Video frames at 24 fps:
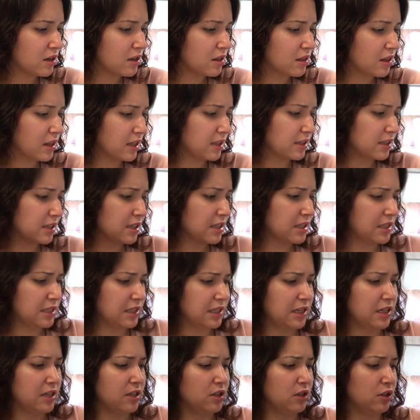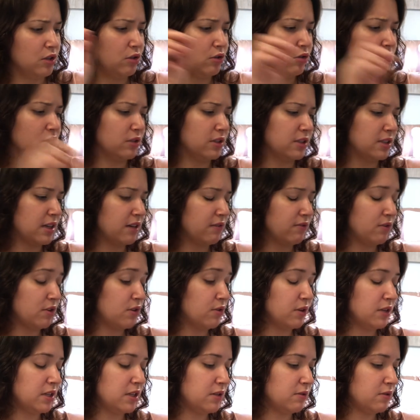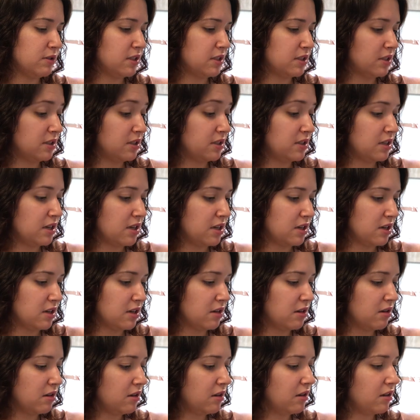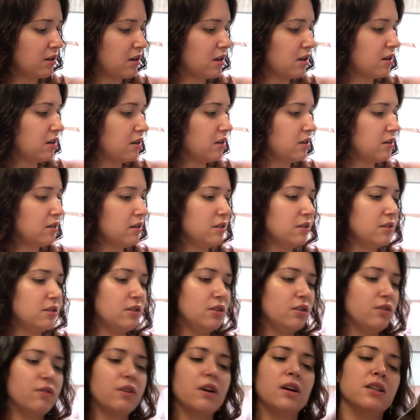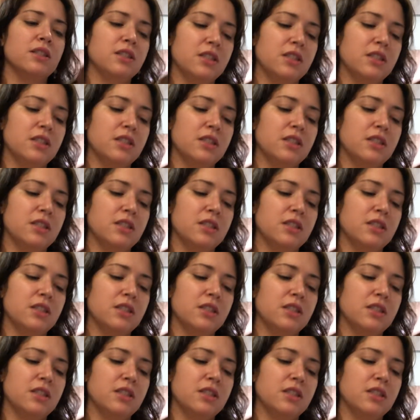Let's continue because I have no idea what this is saying. Uh, you've got